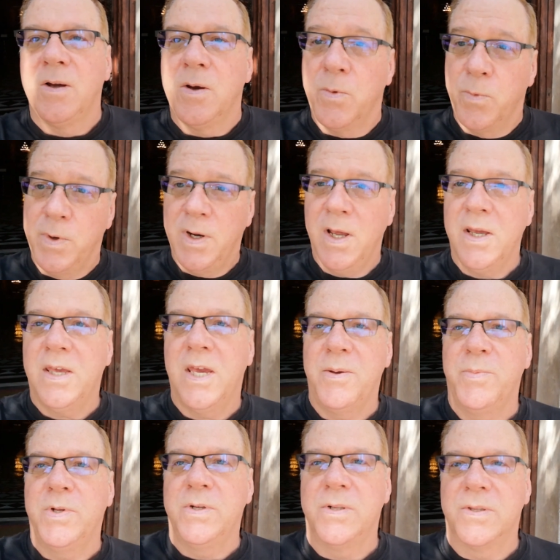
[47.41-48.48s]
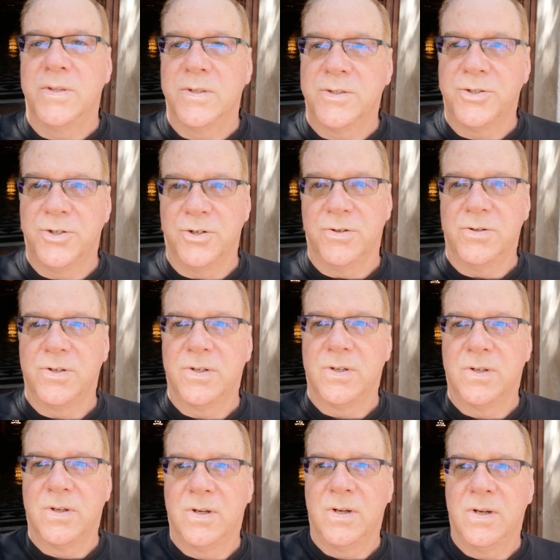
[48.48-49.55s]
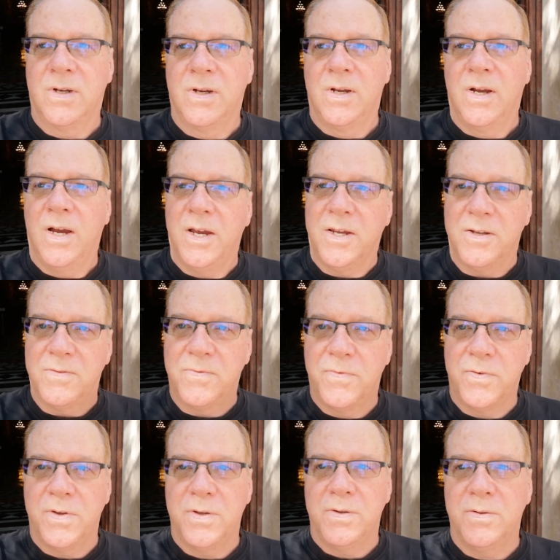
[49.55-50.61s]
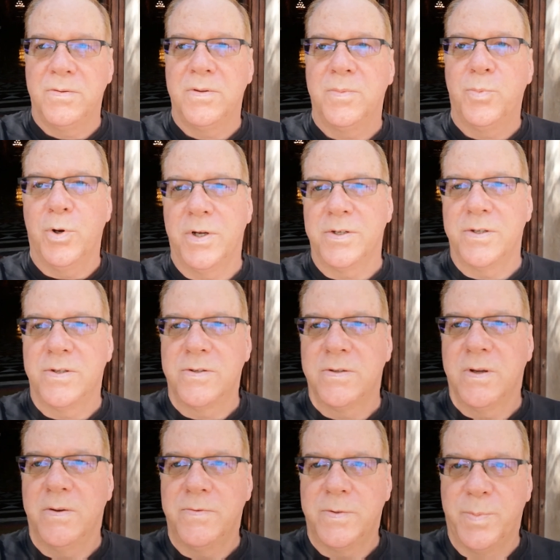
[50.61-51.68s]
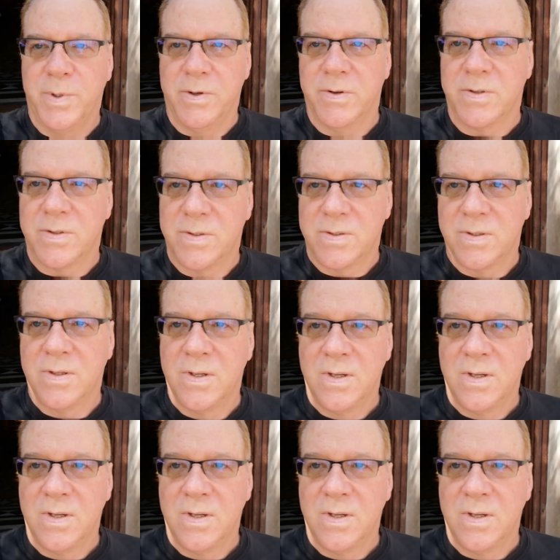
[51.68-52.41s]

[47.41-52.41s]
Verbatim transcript: When I came into this church, I could feel the presence of spirits.